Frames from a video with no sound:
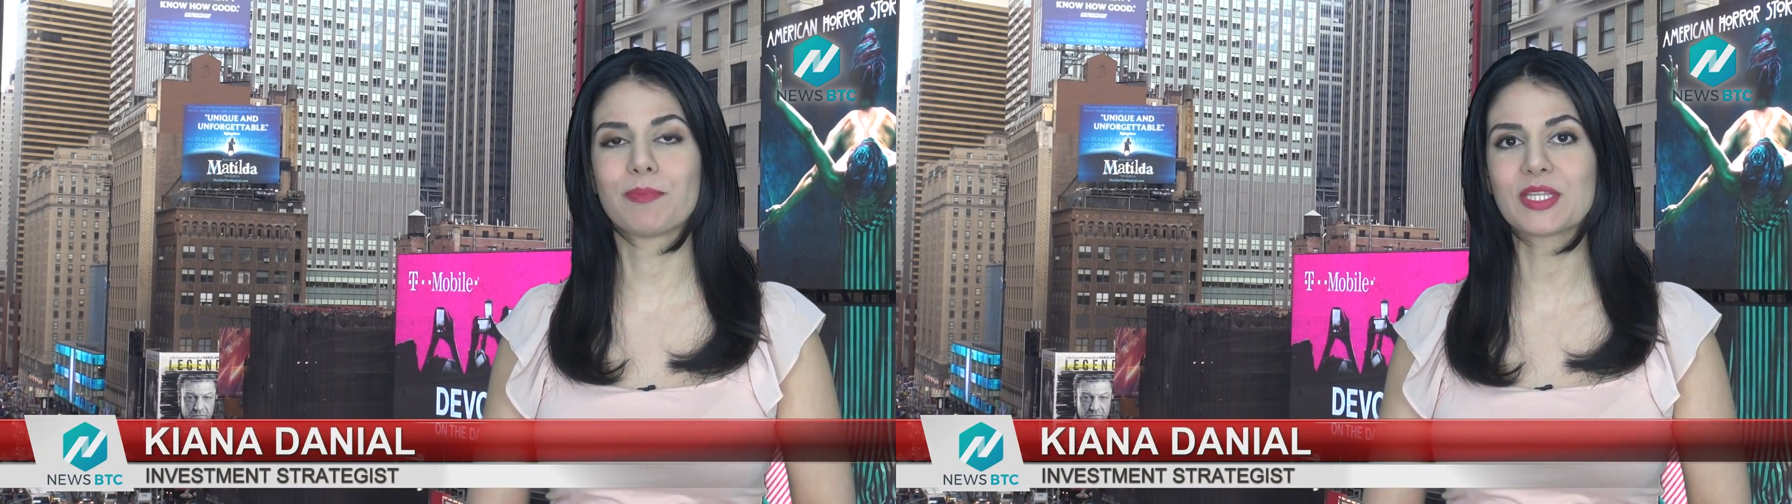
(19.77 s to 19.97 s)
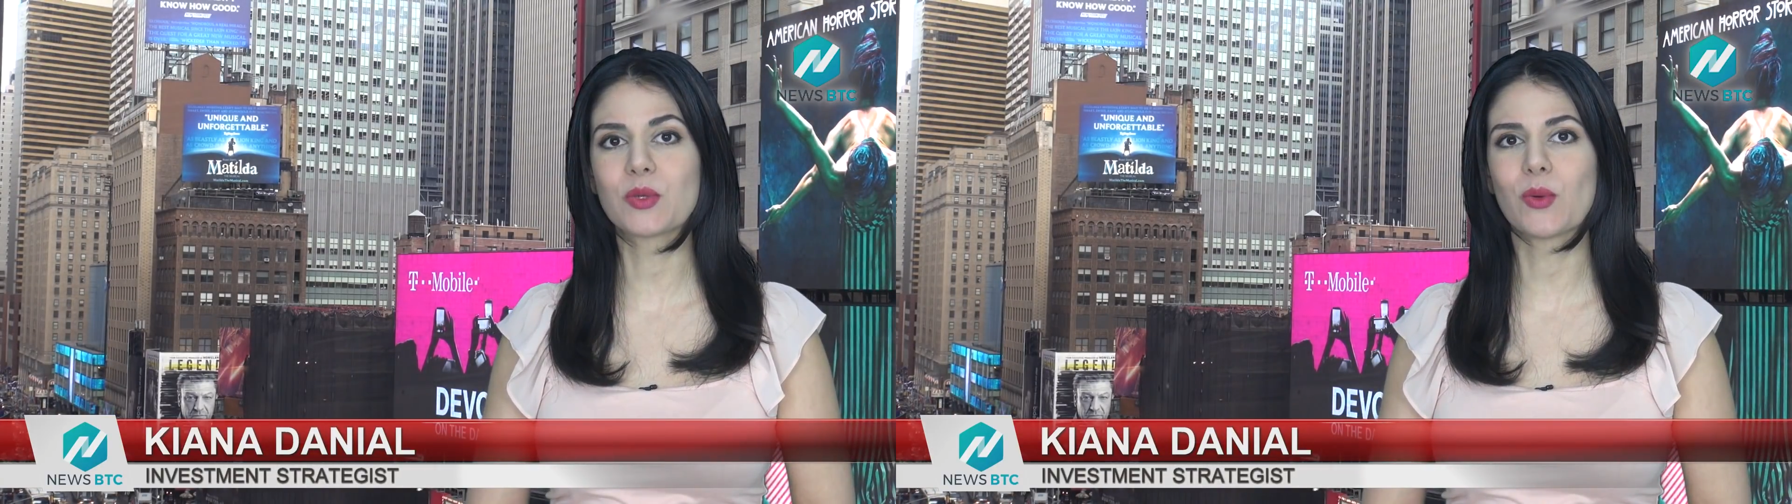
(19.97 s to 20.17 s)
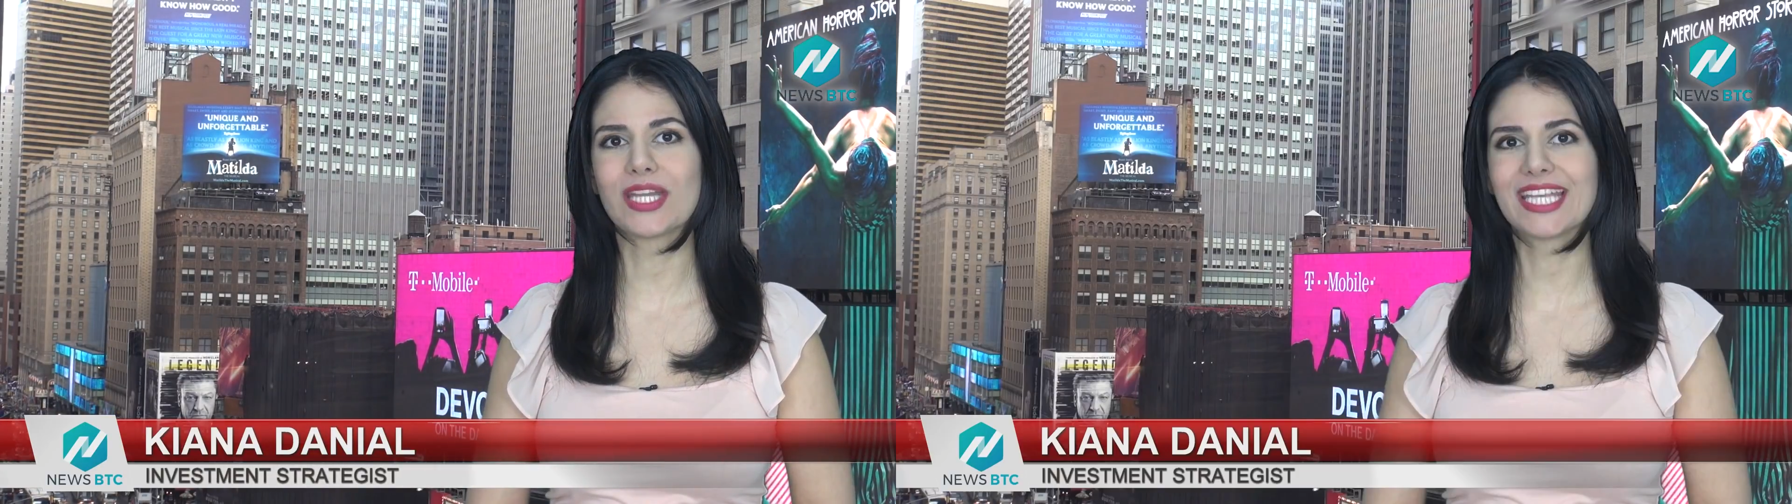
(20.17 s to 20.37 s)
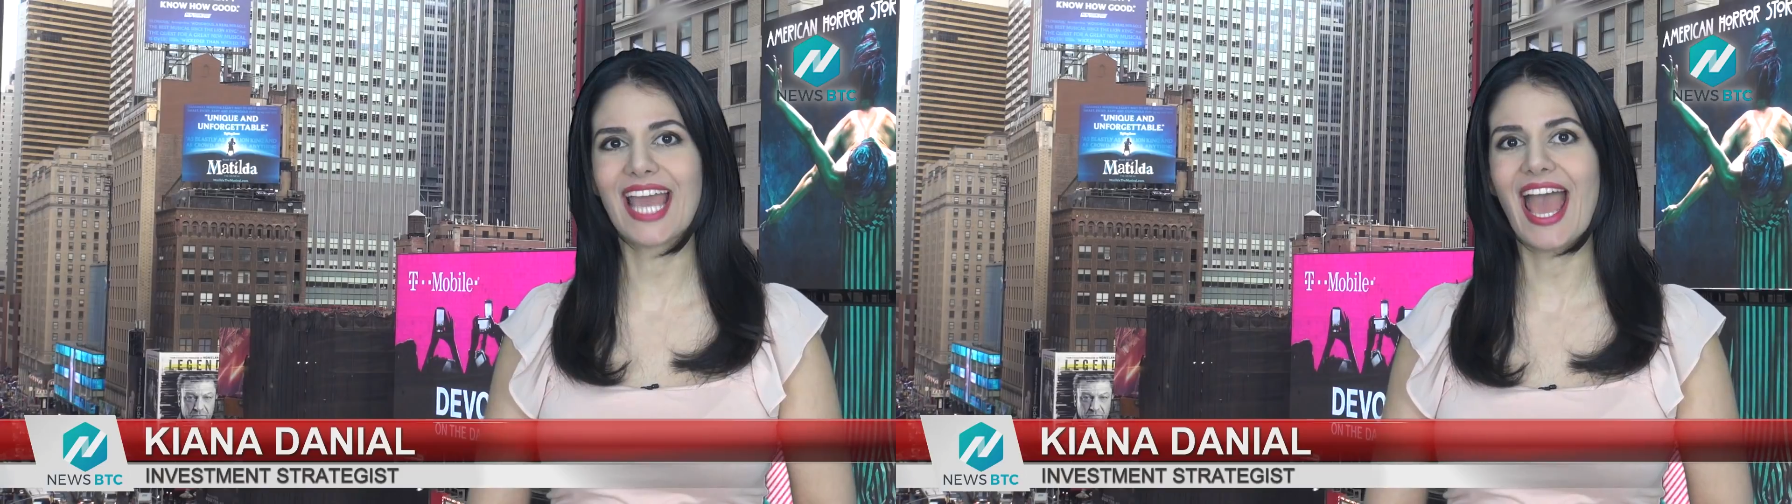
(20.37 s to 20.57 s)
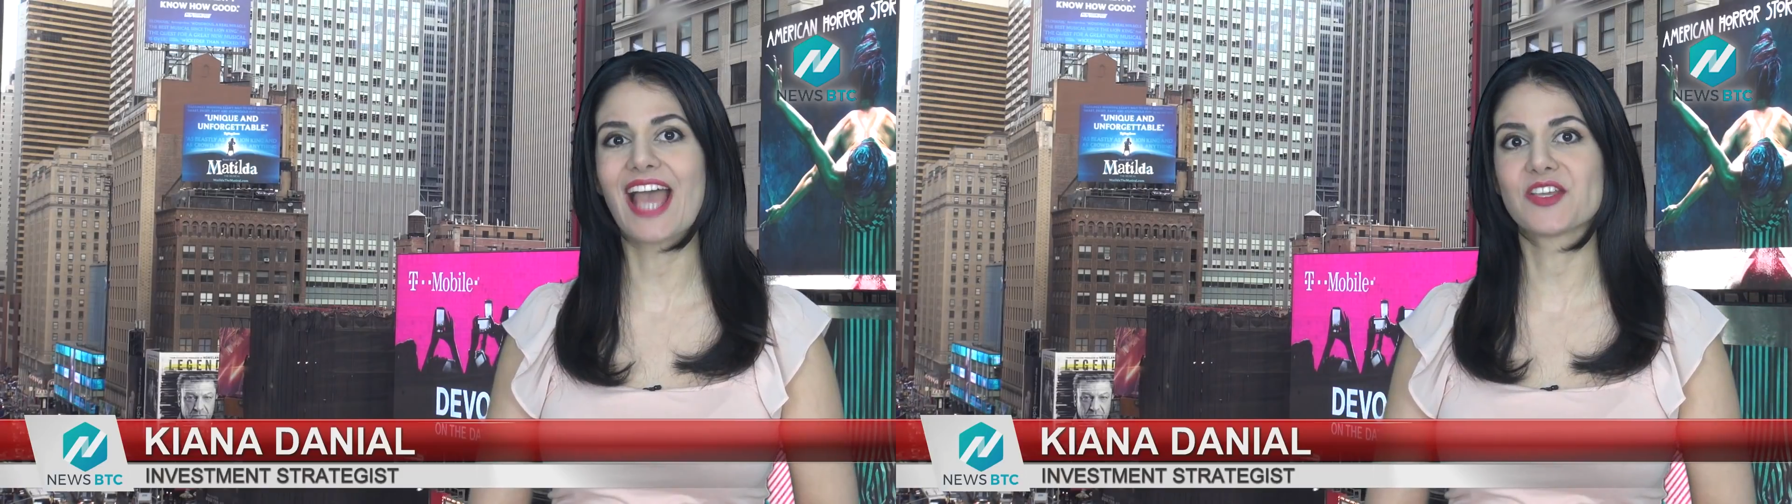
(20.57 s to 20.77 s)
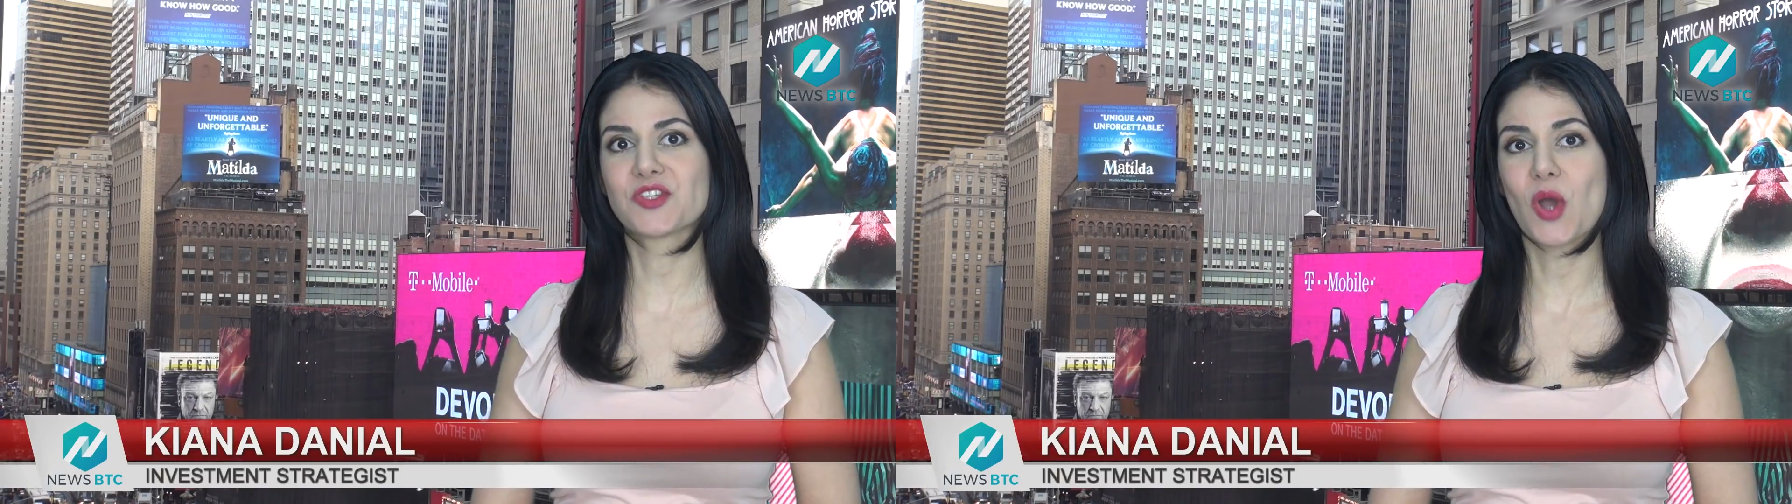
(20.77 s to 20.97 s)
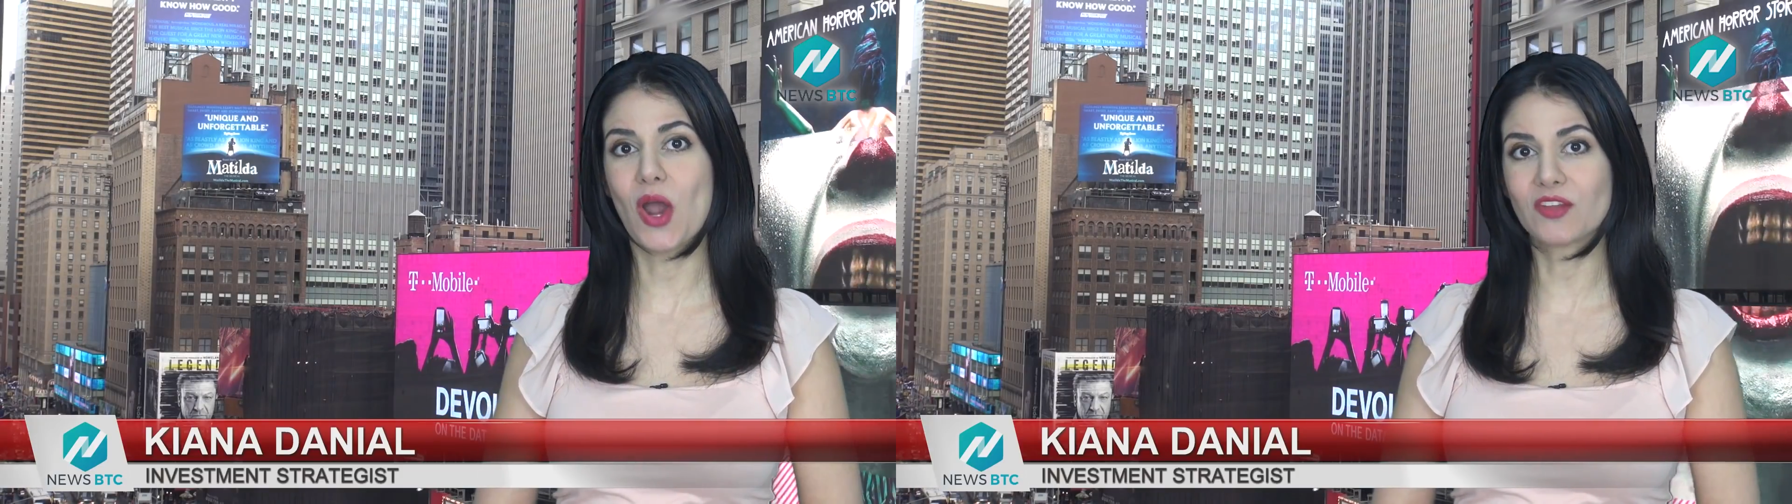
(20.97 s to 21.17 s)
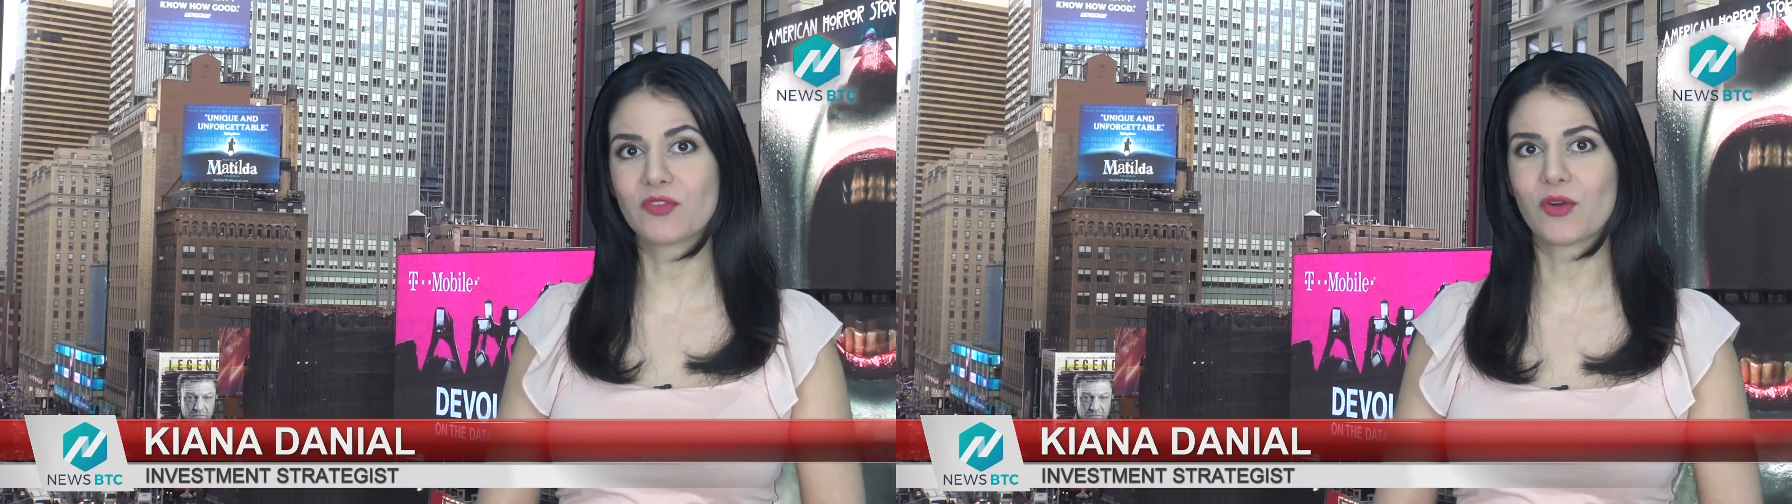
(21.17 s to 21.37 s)
Bitcoin Cash
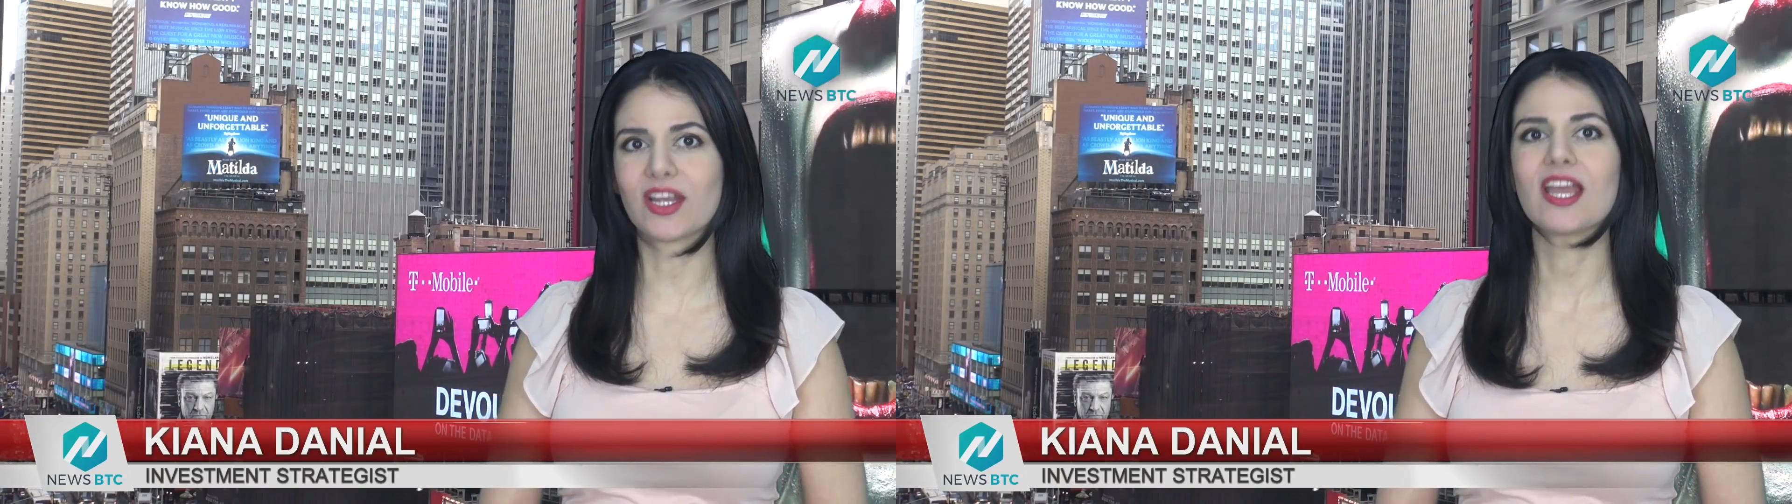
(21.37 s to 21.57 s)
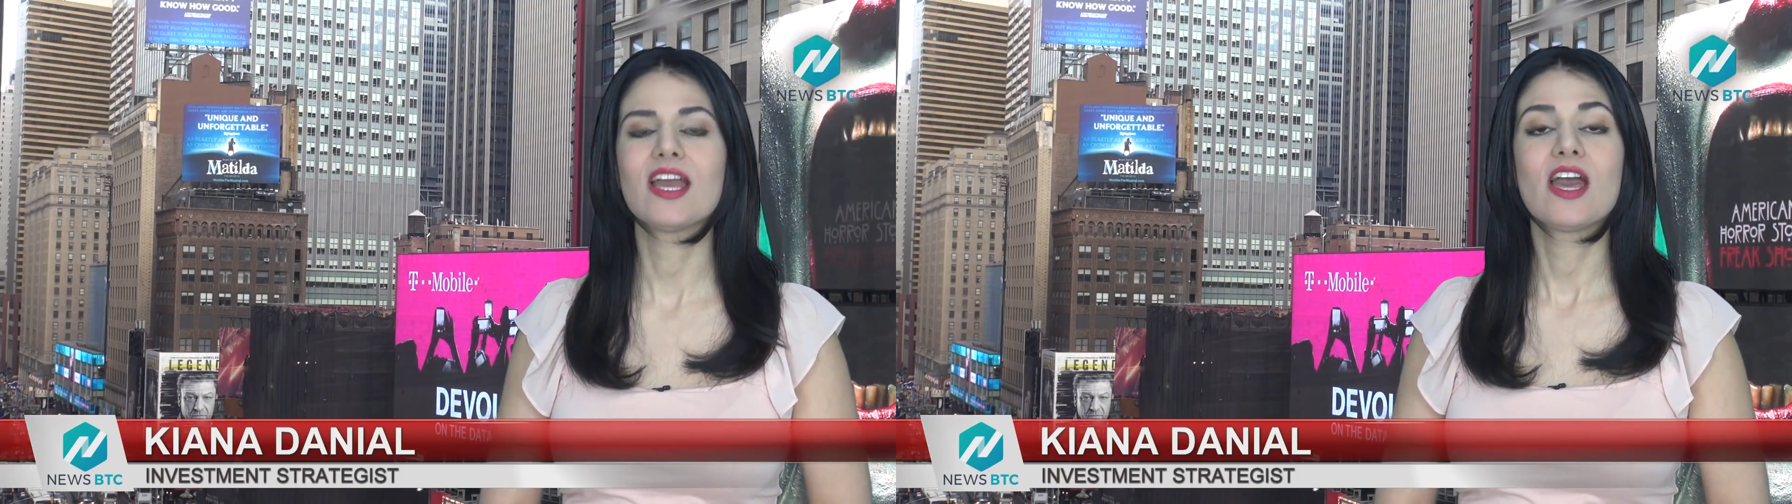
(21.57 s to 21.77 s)
hard fork